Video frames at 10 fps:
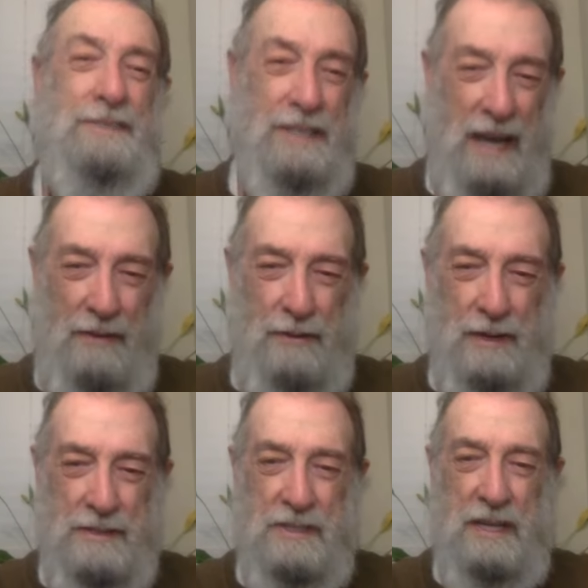
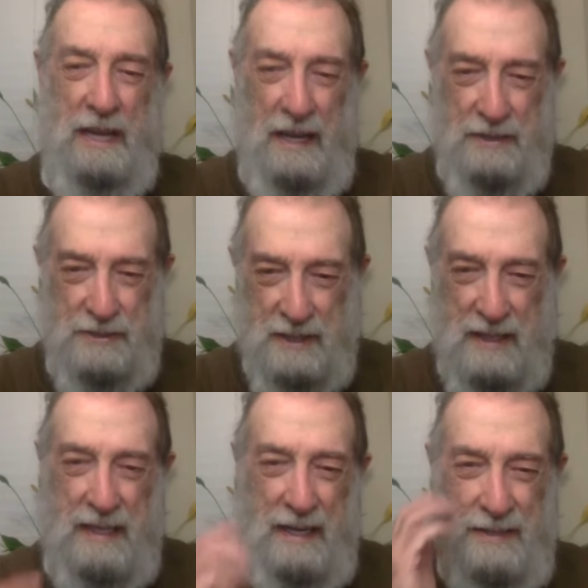togetherness is the
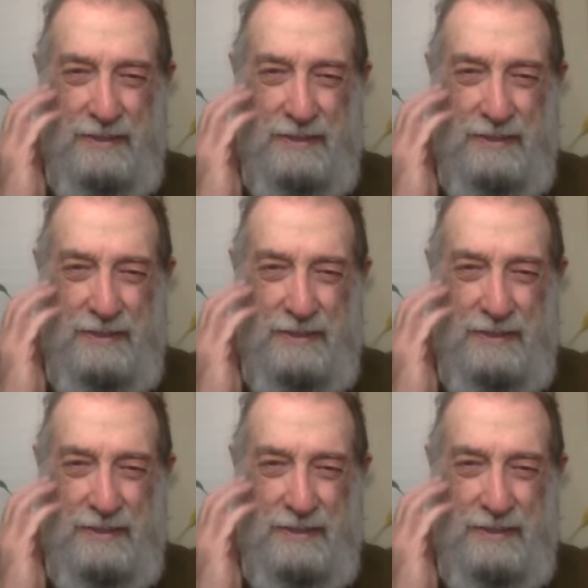key.